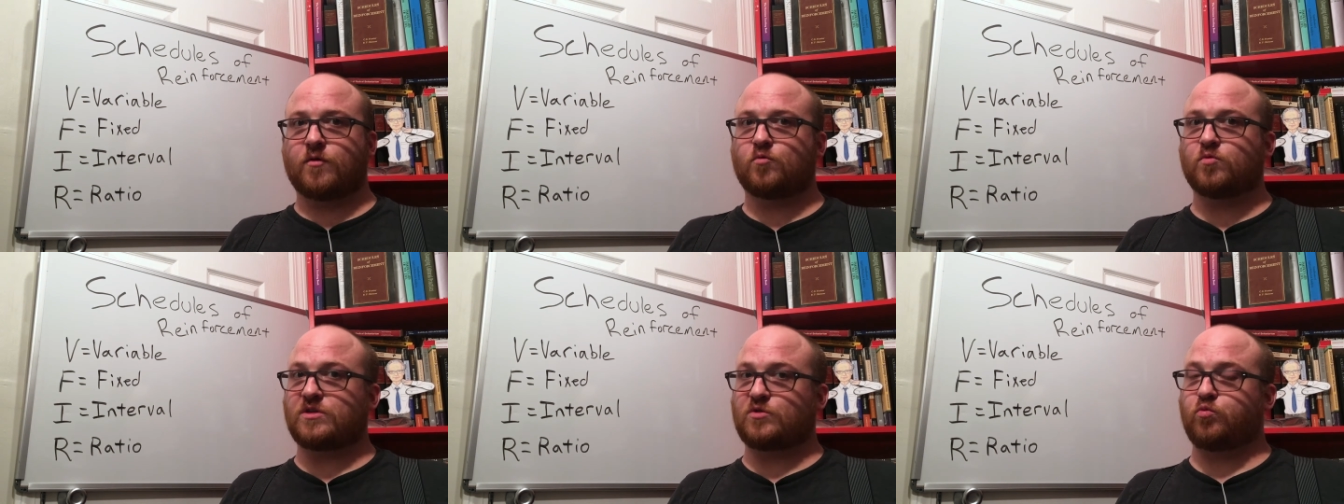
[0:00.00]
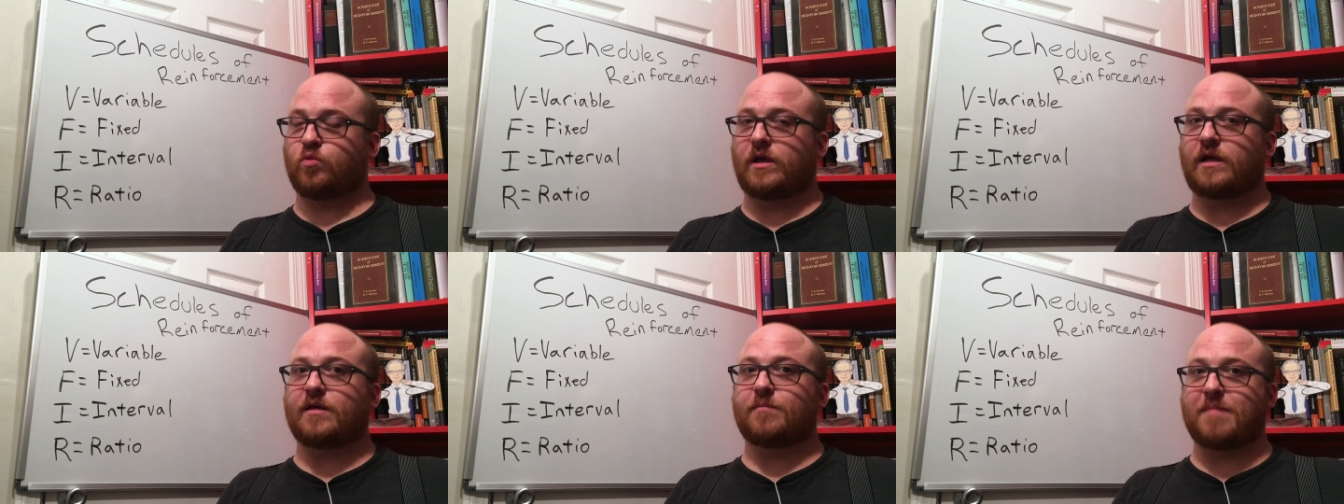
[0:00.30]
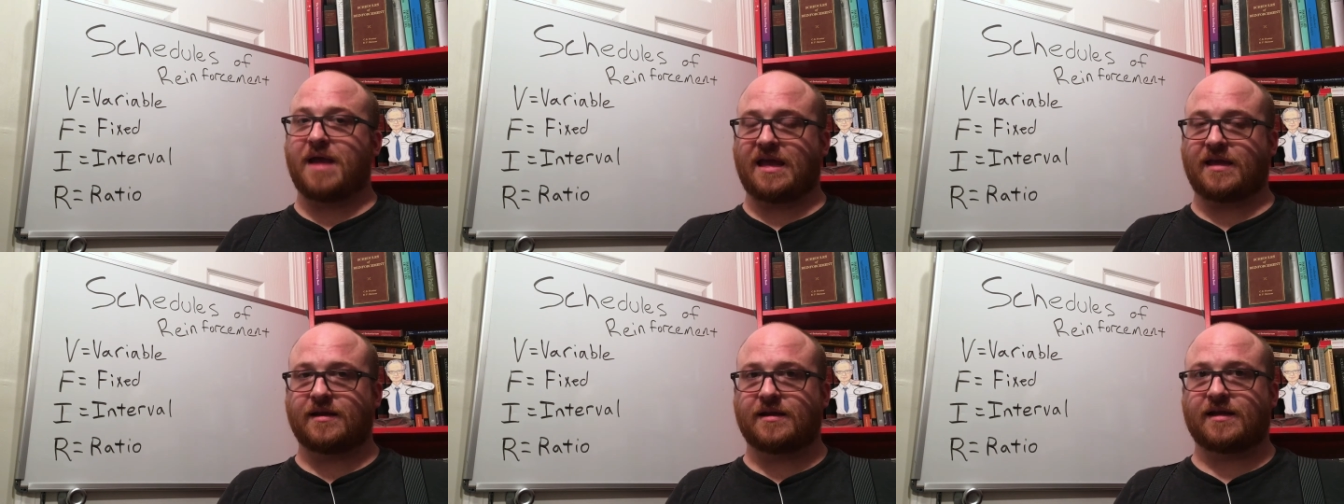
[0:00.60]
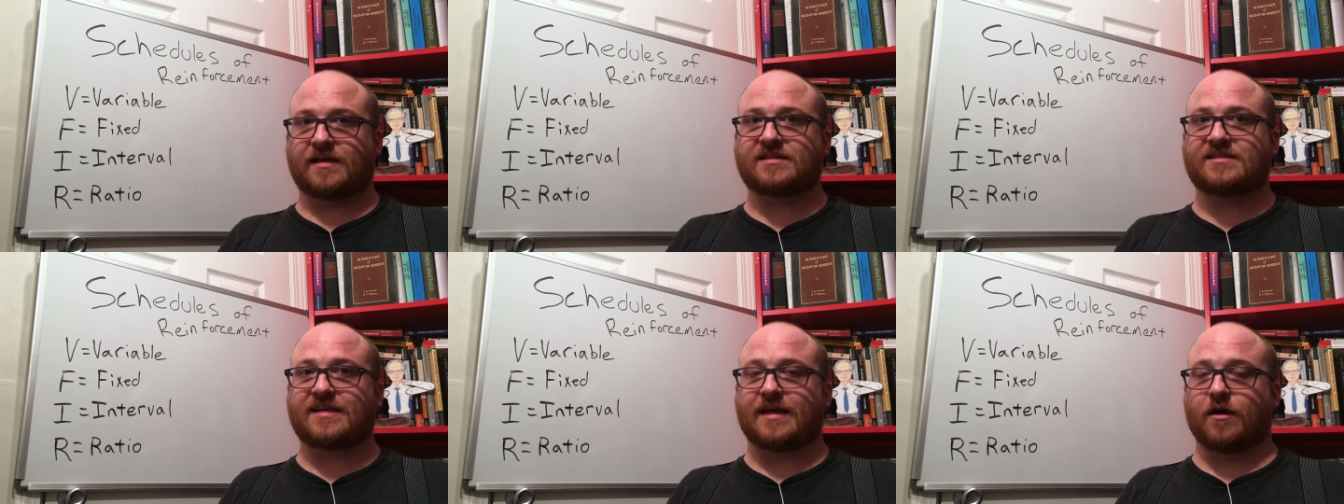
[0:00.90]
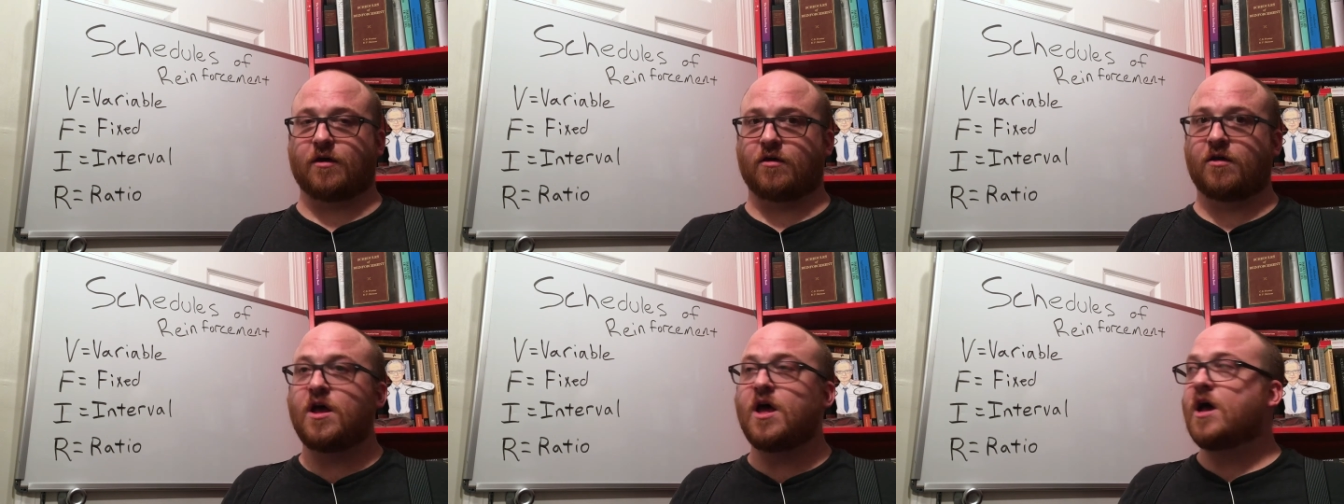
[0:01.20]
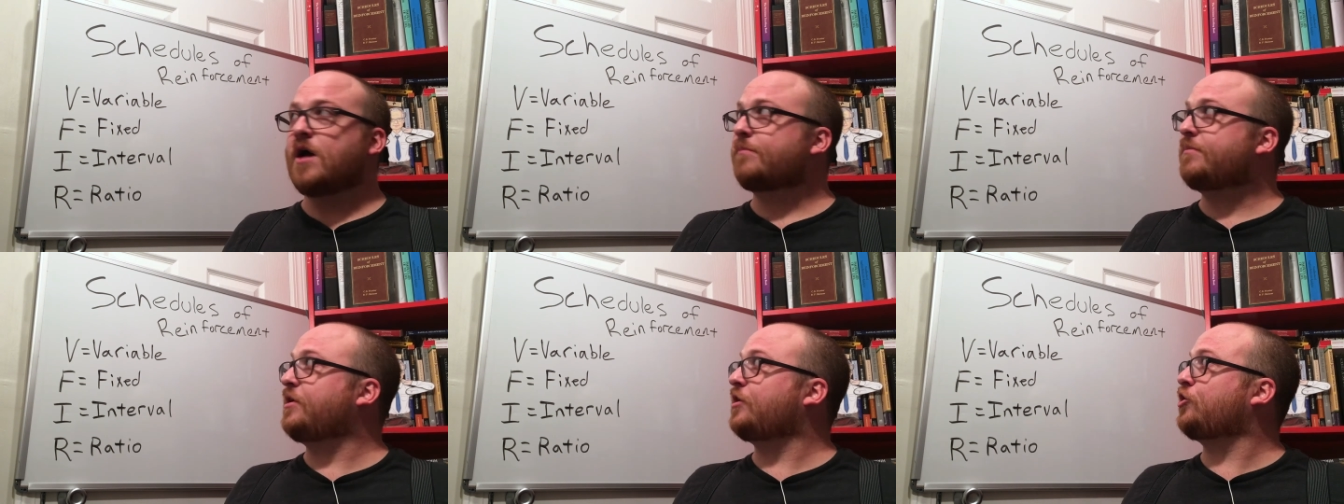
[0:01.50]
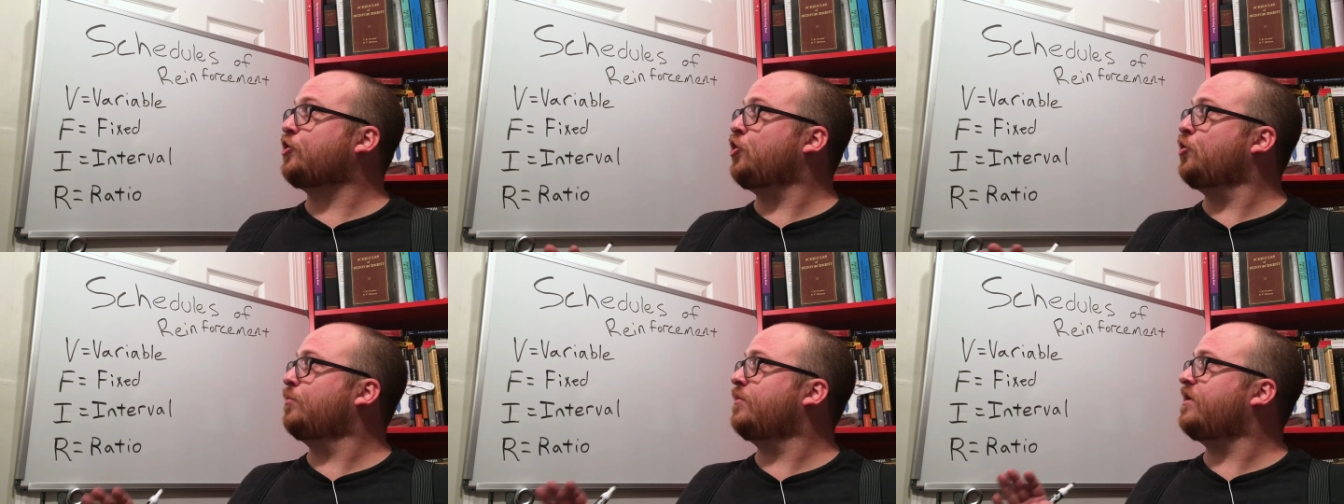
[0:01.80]
which we can make in Excel, but a
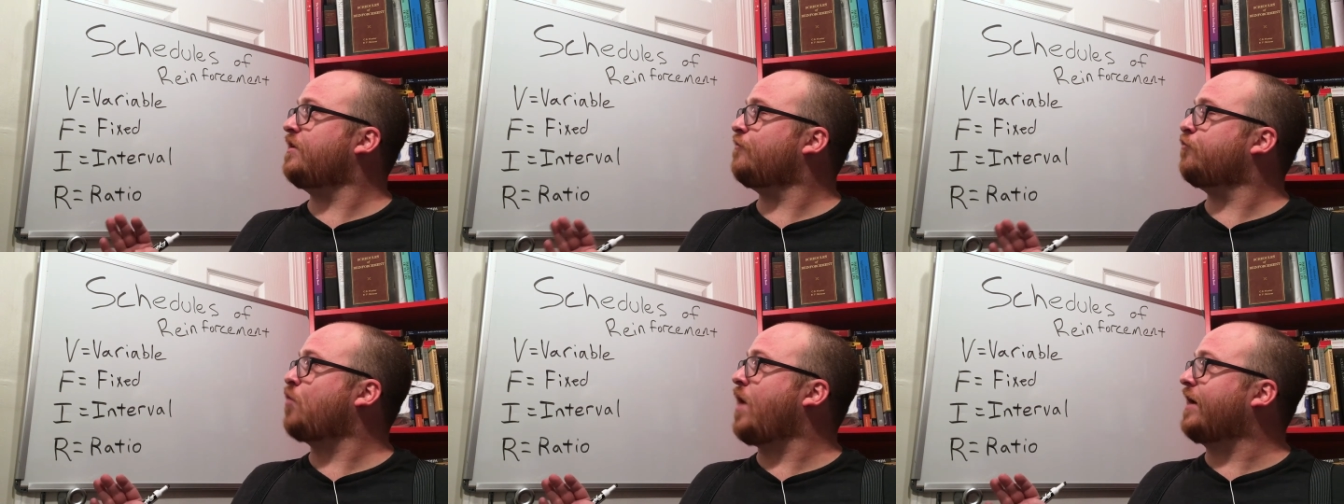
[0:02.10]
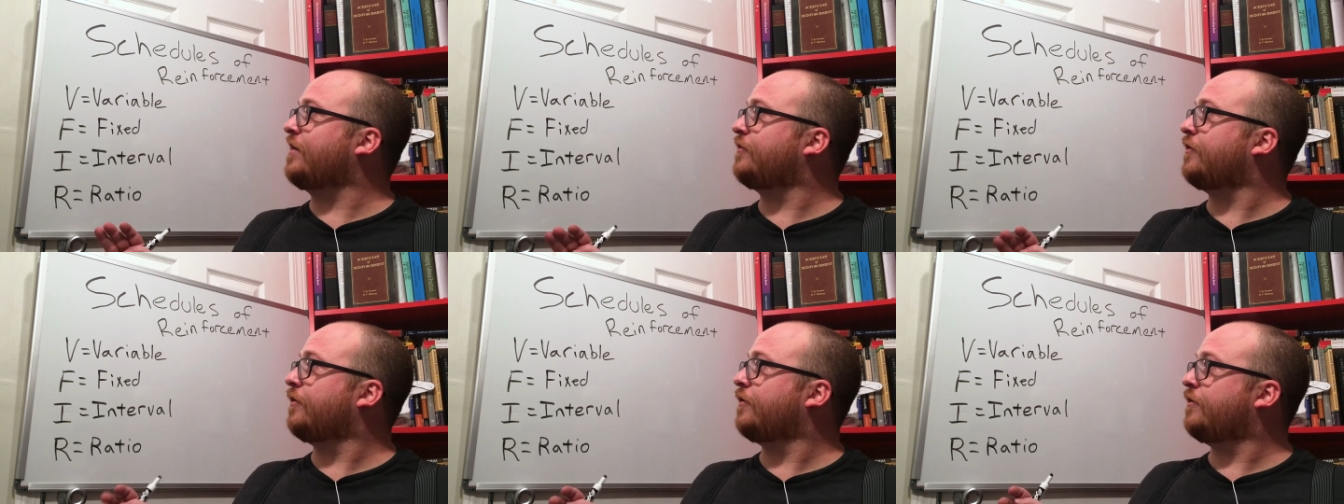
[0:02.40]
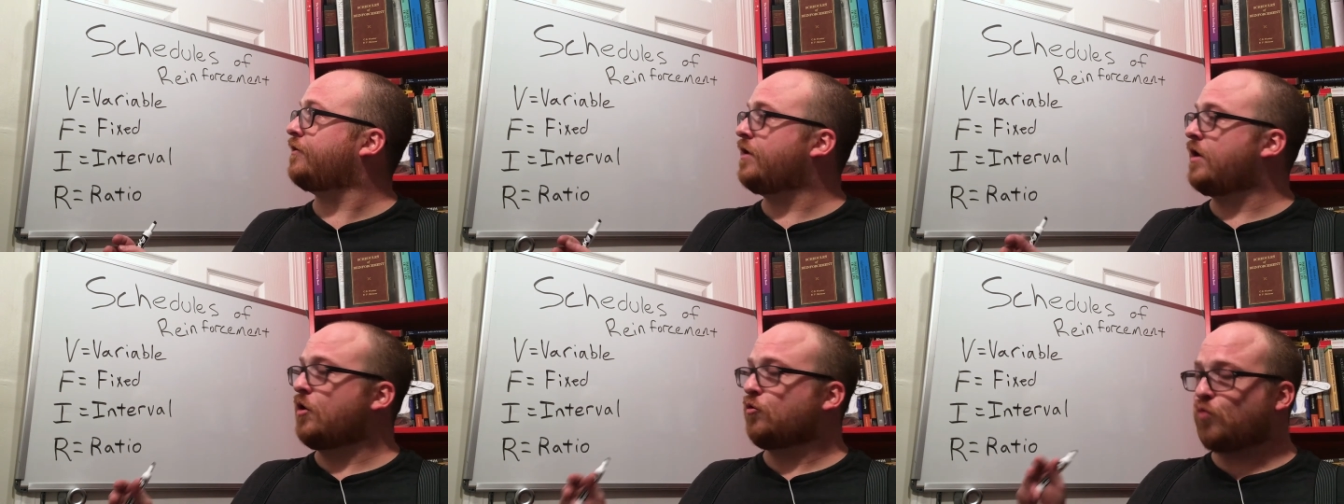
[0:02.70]
cumulative record